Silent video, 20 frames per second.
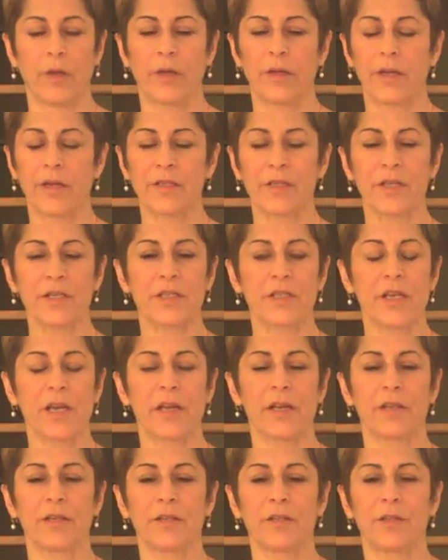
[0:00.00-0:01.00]
As I
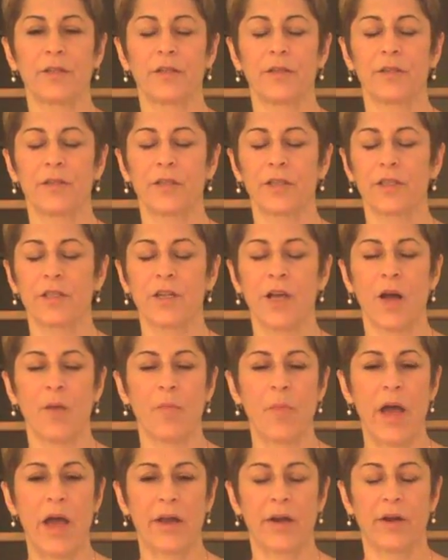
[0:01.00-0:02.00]
said, it does not
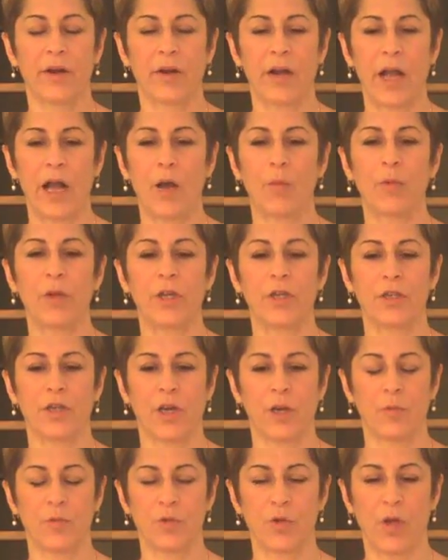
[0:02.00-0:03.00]
matter how many
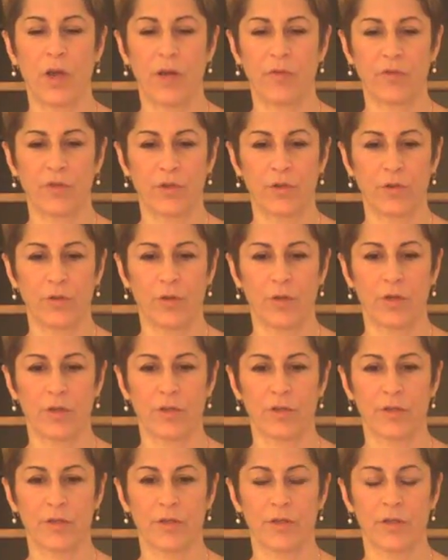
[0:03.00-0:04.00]
times you have to do
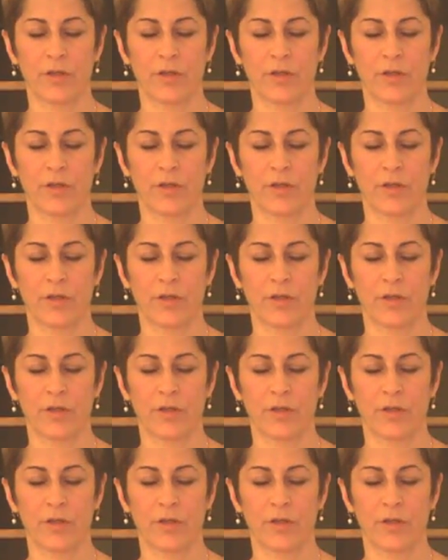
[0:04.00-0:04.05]
this.